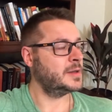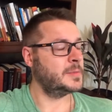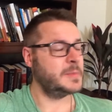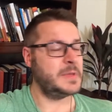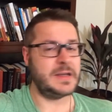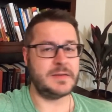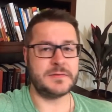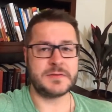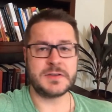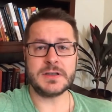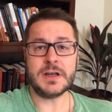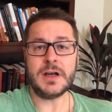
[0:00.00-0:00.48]

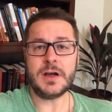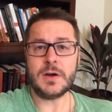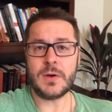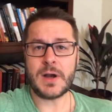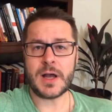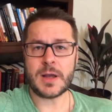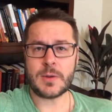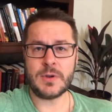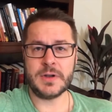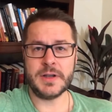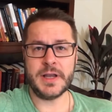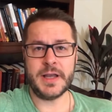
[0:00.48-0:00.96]
If so,
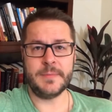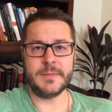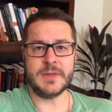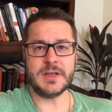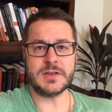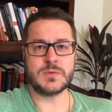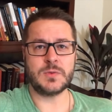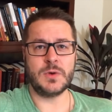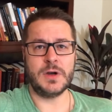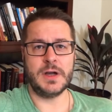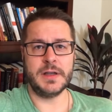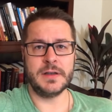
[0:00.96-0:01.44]
I will name
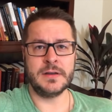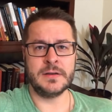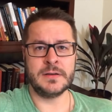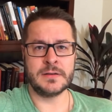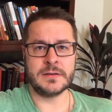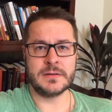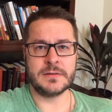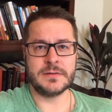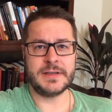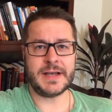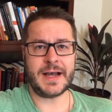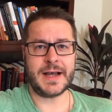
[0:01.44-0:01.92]
this one
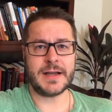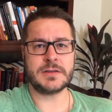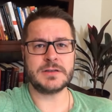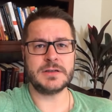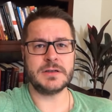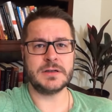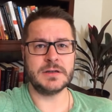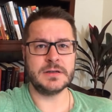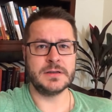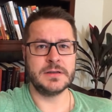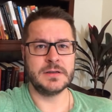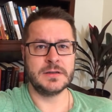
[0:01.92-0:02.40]

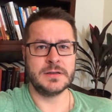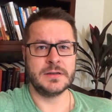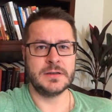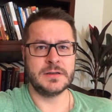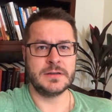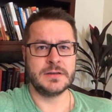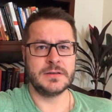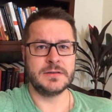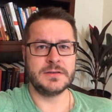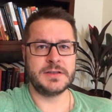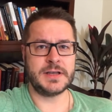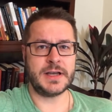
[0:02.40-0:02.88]
Dr.
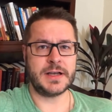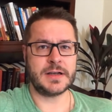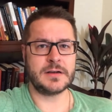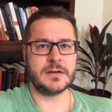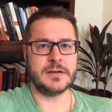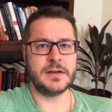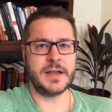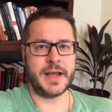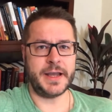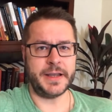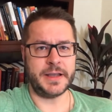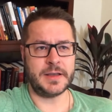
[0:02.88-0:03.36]

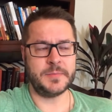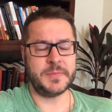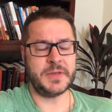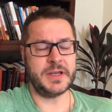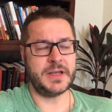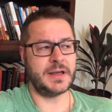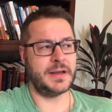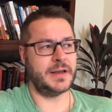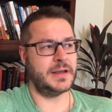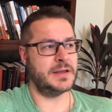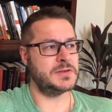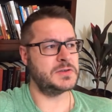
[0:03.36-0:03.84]
Zakir Naik,
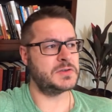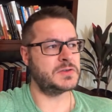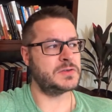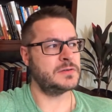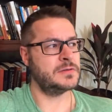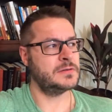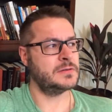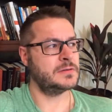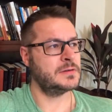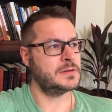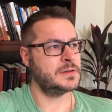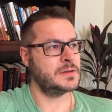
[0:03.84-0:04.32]
because
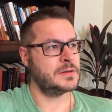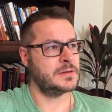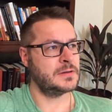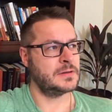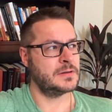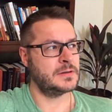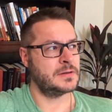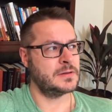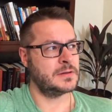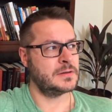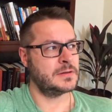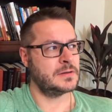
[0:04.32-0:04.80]

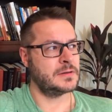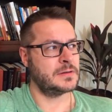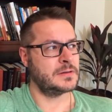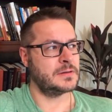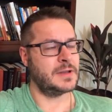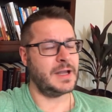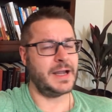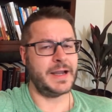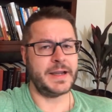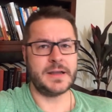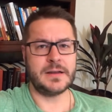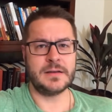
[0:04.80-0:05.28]

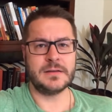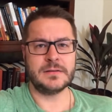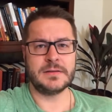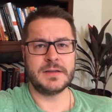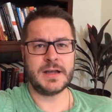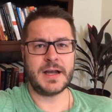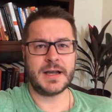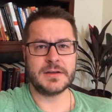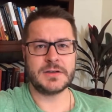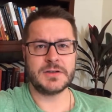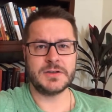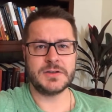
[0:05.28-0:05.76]
like
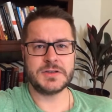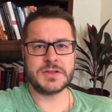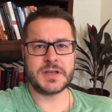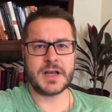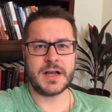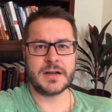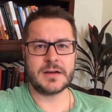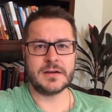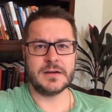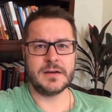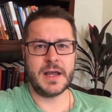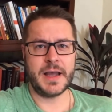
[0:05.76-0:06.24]
Dr.
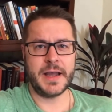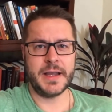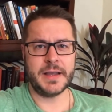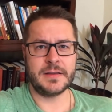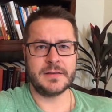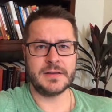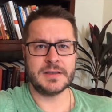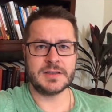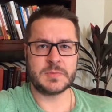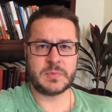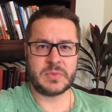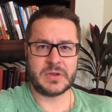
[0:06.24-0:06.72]
Zakir
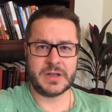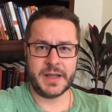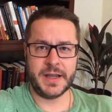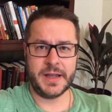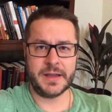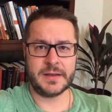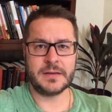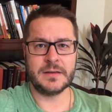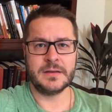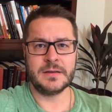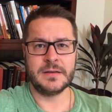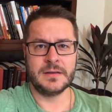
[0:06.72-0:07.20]
Naik, this
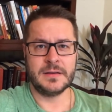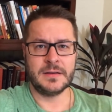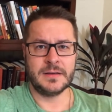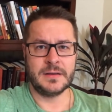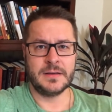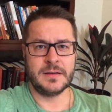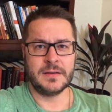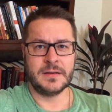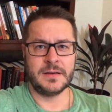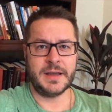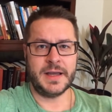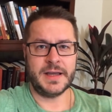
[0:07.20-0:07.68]
plant
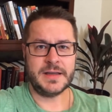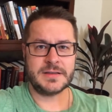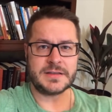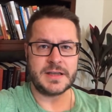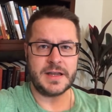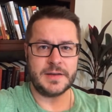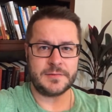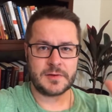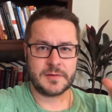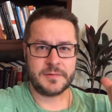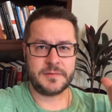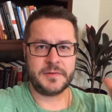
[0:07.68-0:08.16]
has
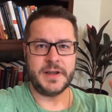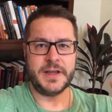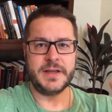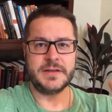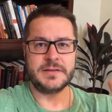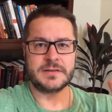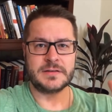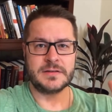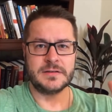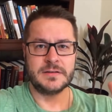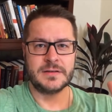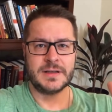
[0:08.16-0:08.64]
never
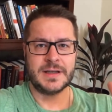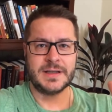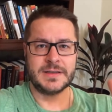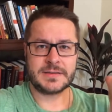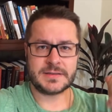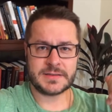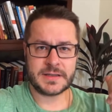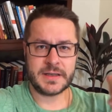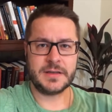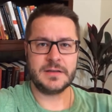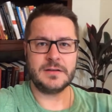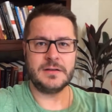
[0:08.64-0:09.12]
faced a
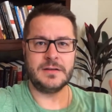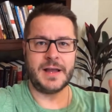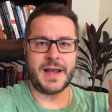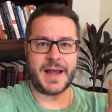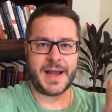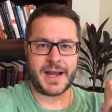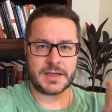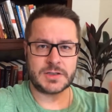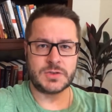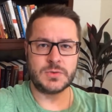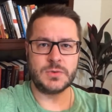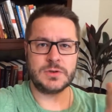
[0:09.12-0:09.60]
single
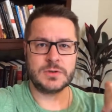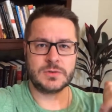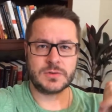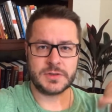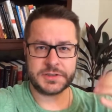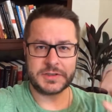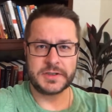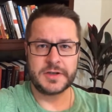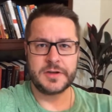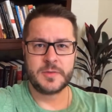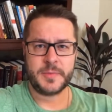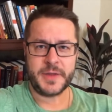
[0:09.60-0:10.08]
actual
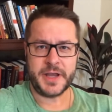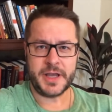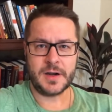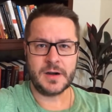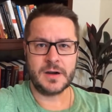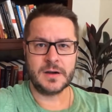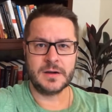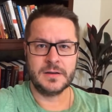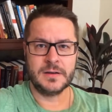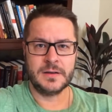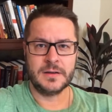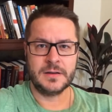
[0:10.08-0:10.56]
Christian
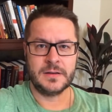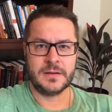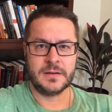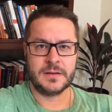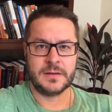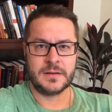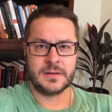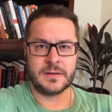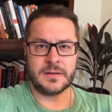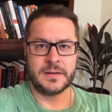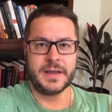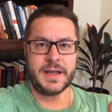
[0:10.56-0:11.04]
debater
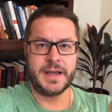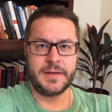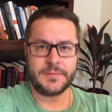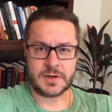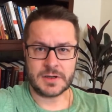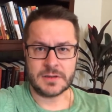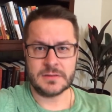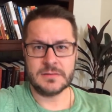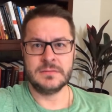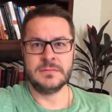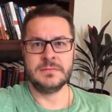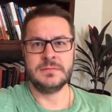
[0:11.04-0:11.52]

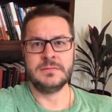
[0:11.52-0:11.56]
ever.